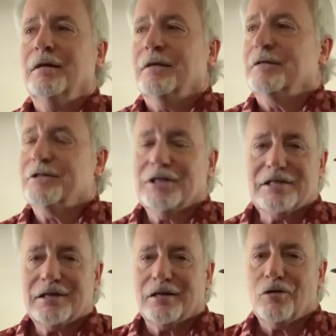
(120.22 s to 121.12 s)
this thing's
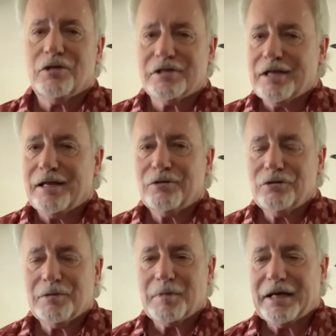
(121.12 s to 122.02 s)
got all entangled
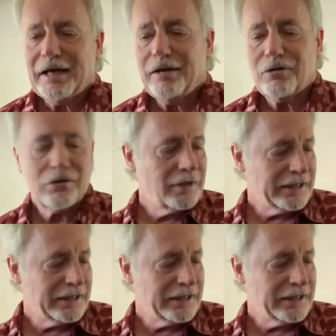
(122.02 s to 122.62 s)
in my hair, and I